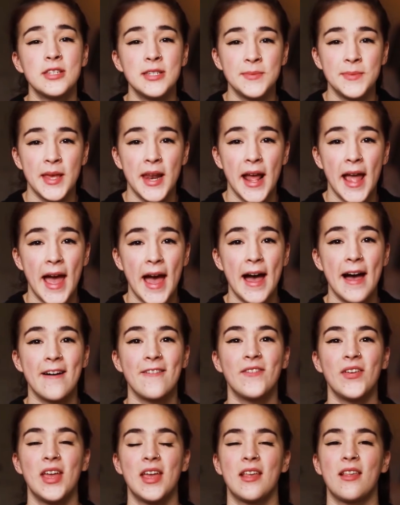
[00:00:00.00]
tip that I
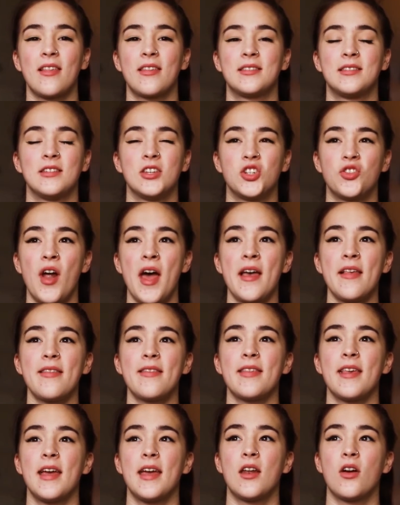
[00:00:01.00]
have is to
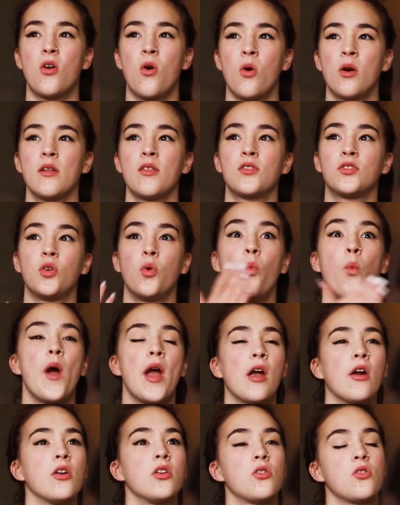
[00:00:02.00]
dress in accordance to
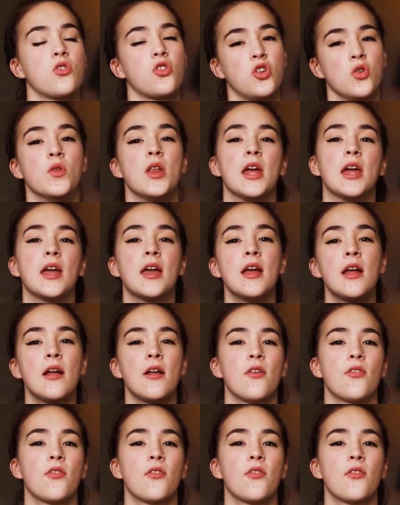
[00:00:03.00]
where you're shooting.